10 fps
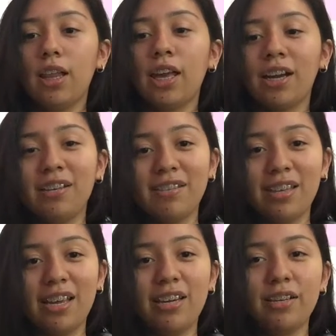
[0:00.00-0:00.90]
like i
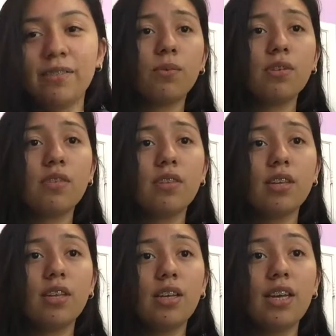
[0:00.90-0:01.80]
said was
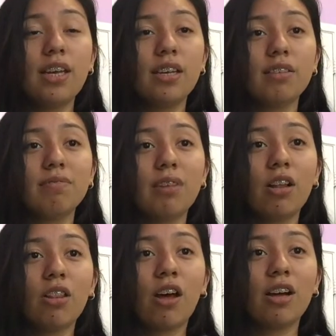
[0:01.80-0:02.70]

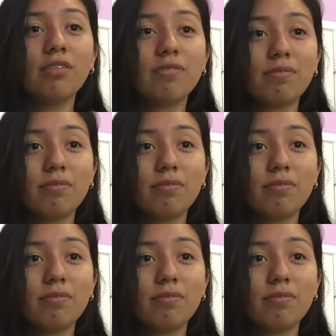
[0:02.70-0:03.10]
a lot